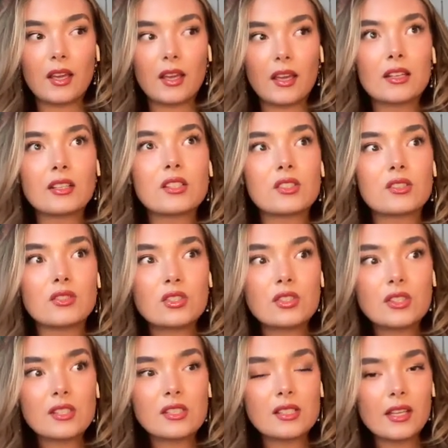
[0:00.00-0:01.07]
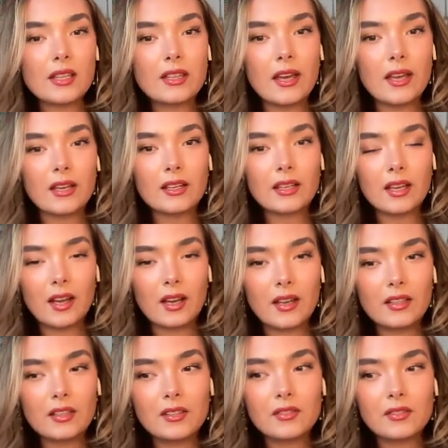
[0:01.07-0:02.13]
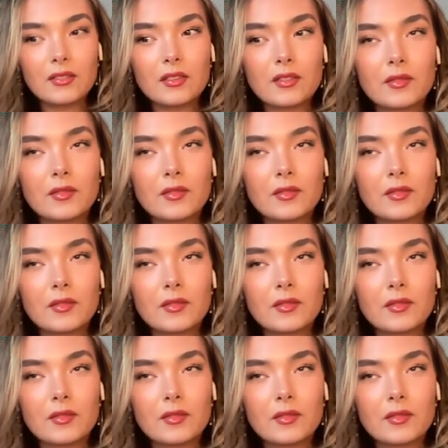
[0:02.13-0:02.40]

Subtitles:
And as soon as she said that, it kind of